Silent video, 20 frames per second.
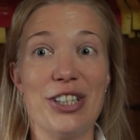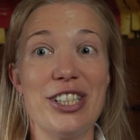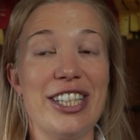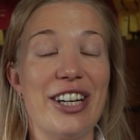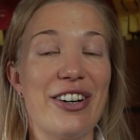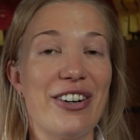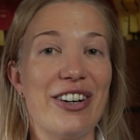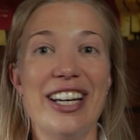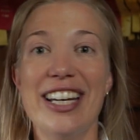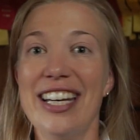
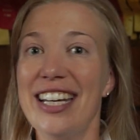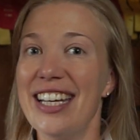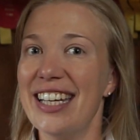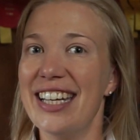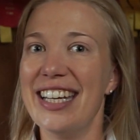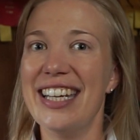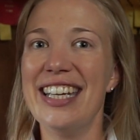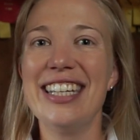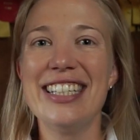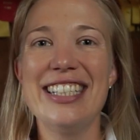So
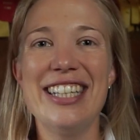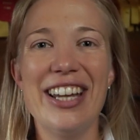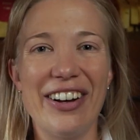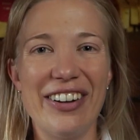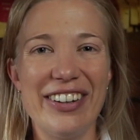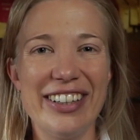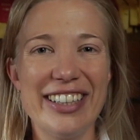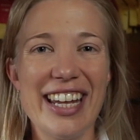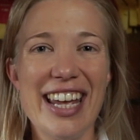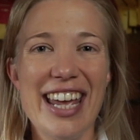
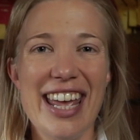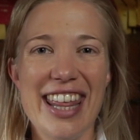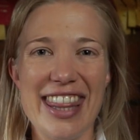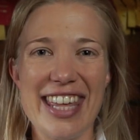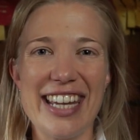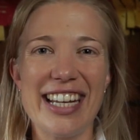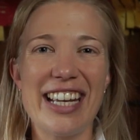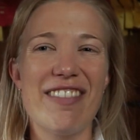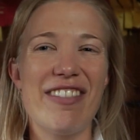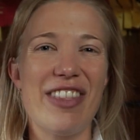don't
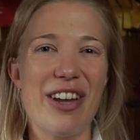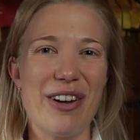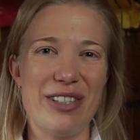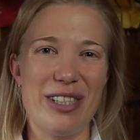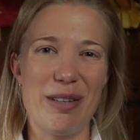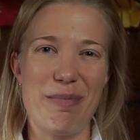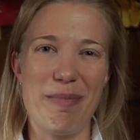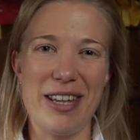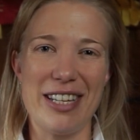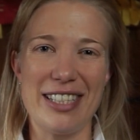think of
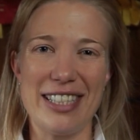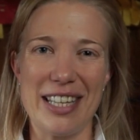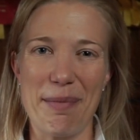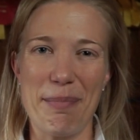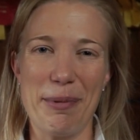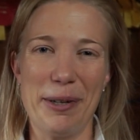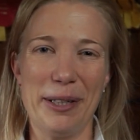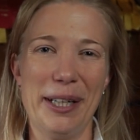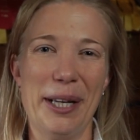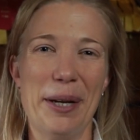those a bit
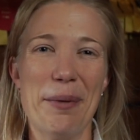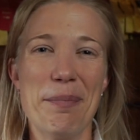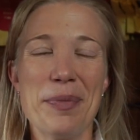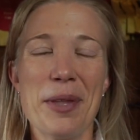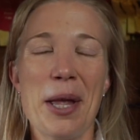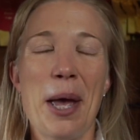separately.